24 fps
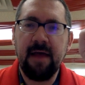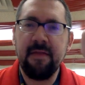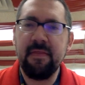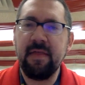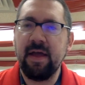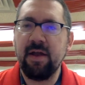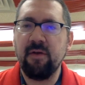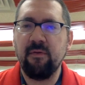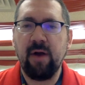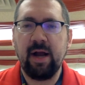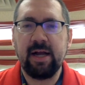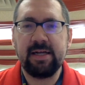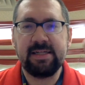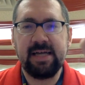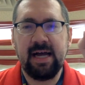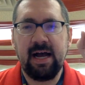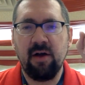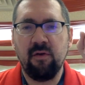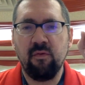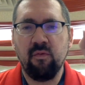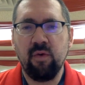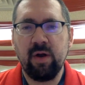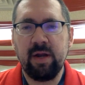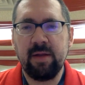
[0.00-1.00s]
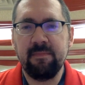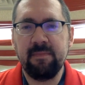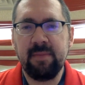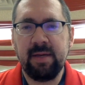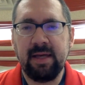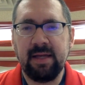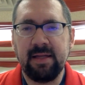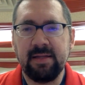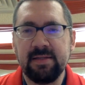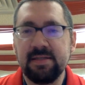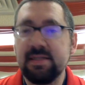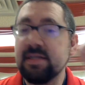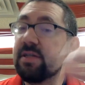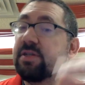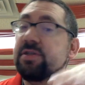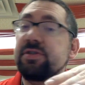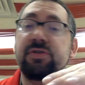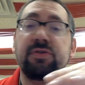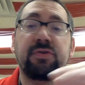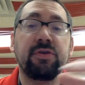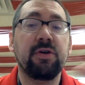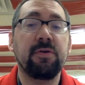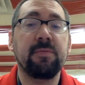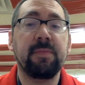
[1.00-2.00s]
and then write down what it means.
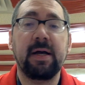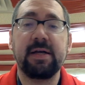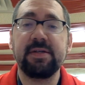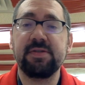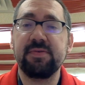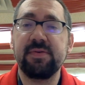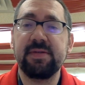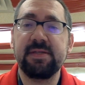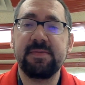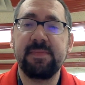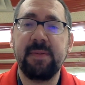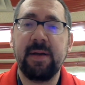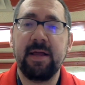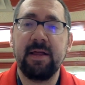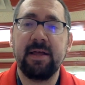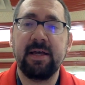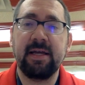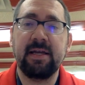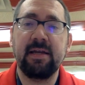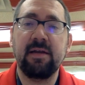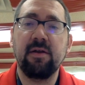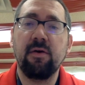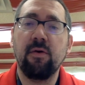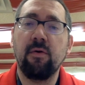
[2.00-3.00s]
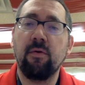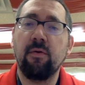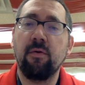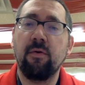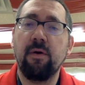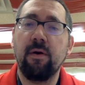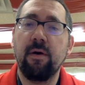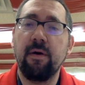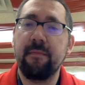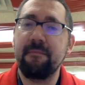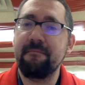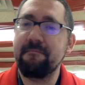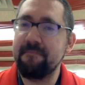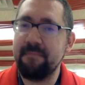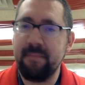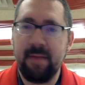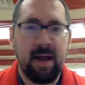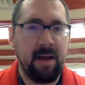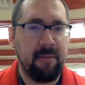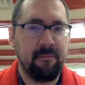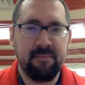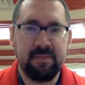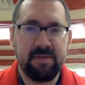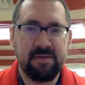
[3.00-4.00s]
Do your best with spelling.
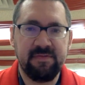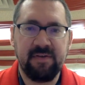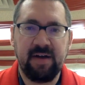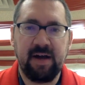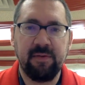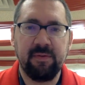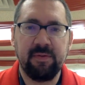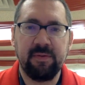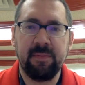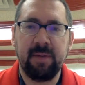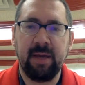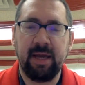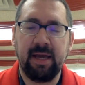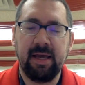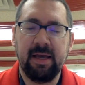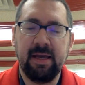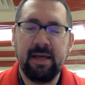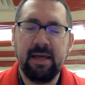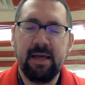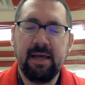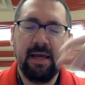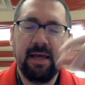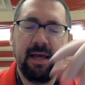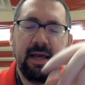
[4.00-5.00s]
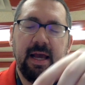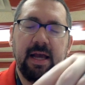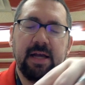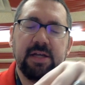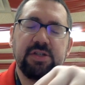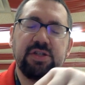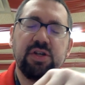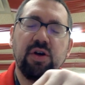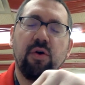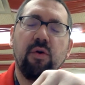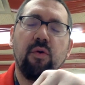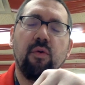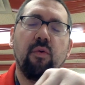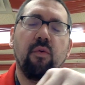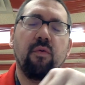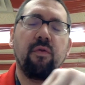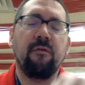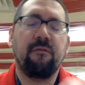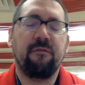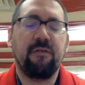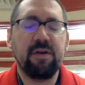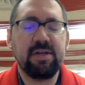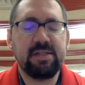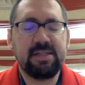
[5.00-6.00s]
Fine with me. So
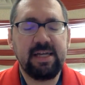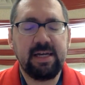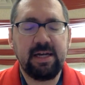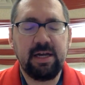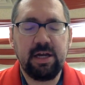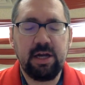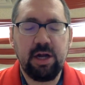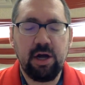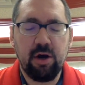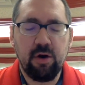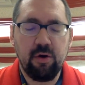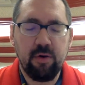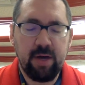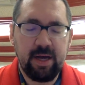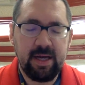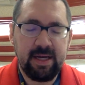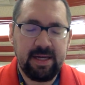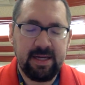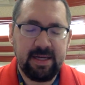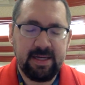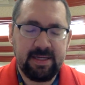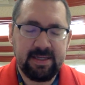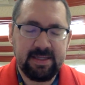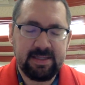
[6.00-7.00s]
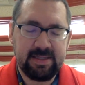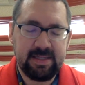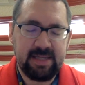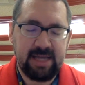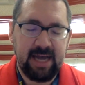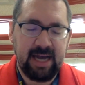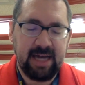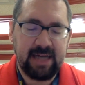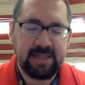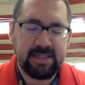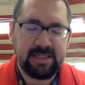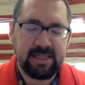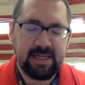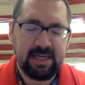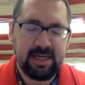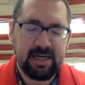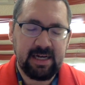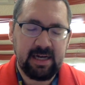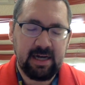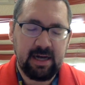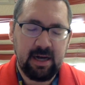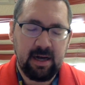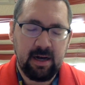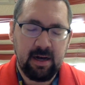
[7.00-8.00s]
the first thing to know is the
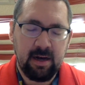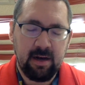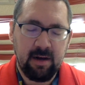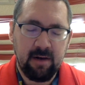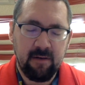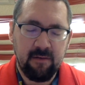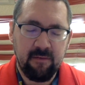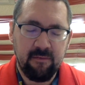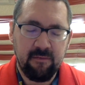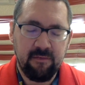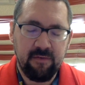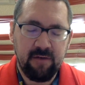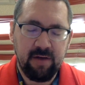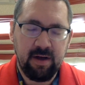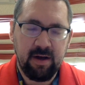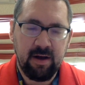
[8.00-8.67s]
idea of